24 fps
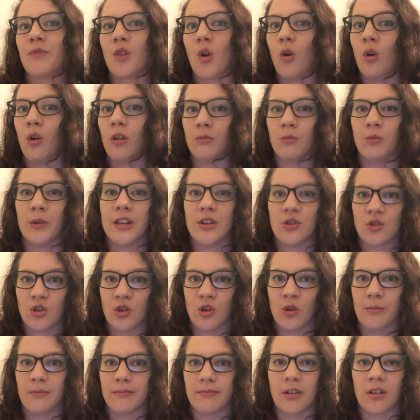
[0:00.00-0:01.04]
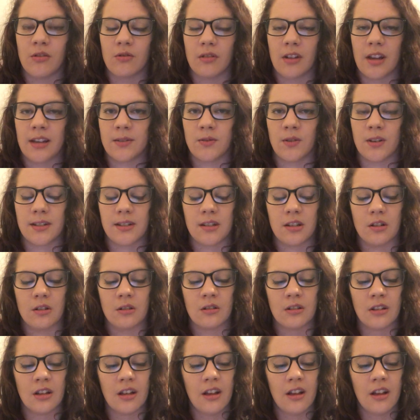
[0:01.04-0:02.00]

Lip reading: or we assume as rescue,